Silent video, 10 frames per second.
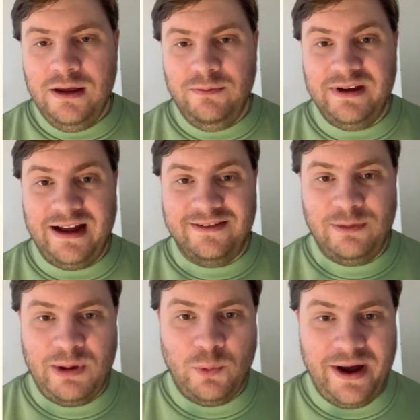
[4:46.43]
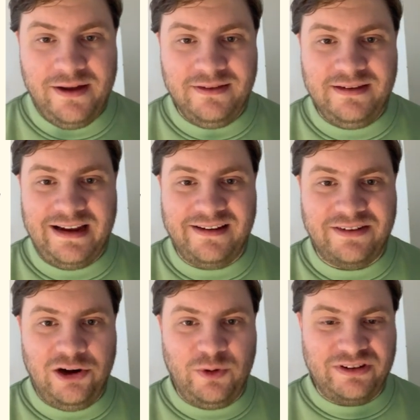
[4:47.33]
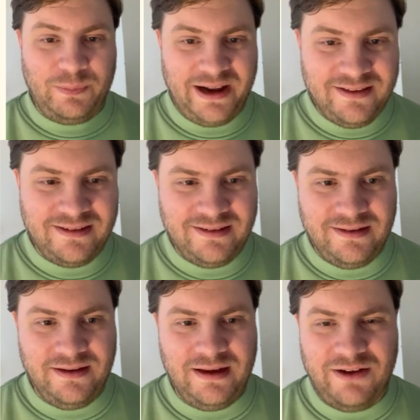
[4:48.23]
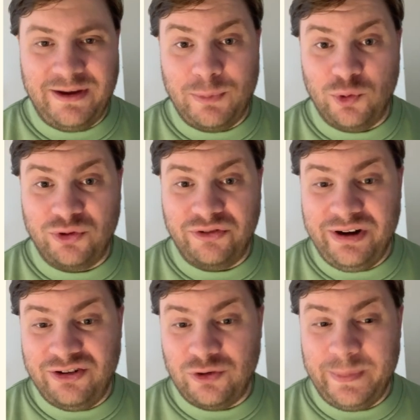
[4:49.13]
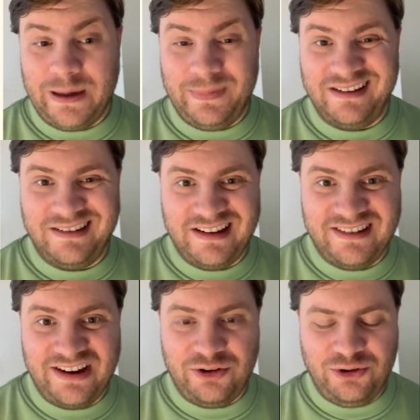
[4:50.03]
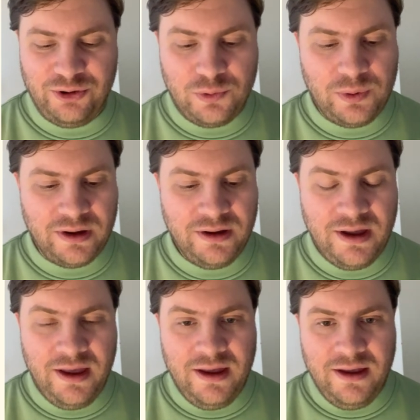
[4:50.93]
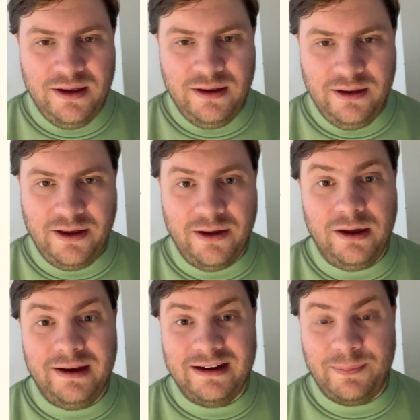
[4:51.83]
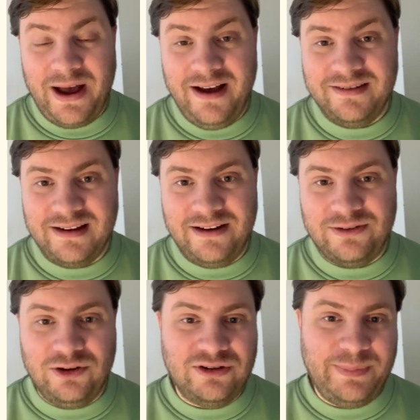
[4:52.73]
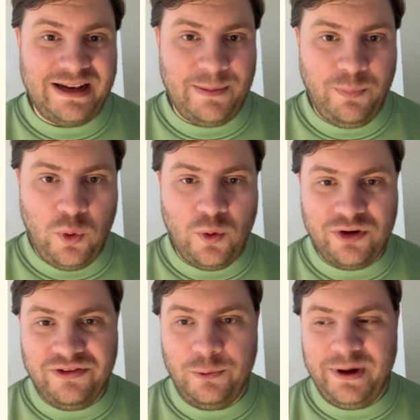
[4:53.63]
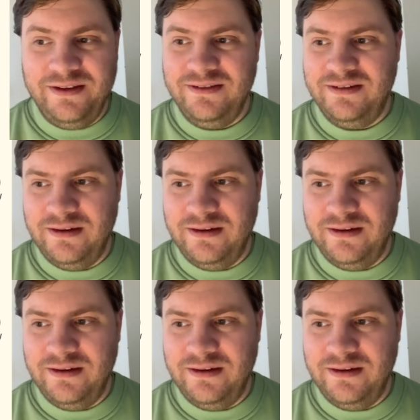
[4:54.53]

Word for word: we get some event. Last year it was a blitz. I think most of it should be a blitz this year too. Uh, in the past, it has also been a point event